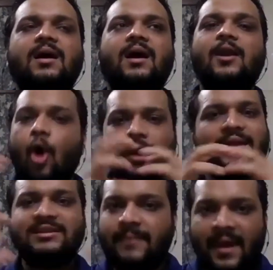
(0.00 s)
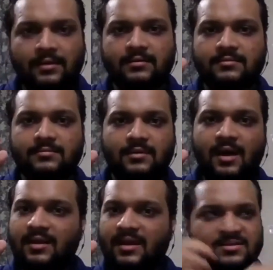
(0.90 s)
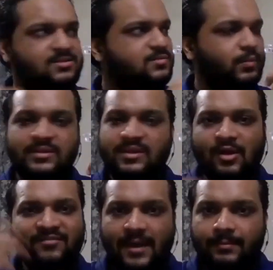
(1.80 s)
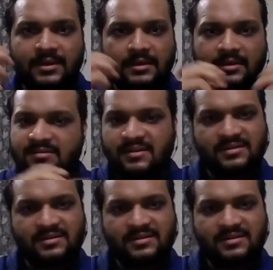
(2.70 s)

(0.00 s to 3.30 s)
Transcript: an organized band. unless it's within your family. It's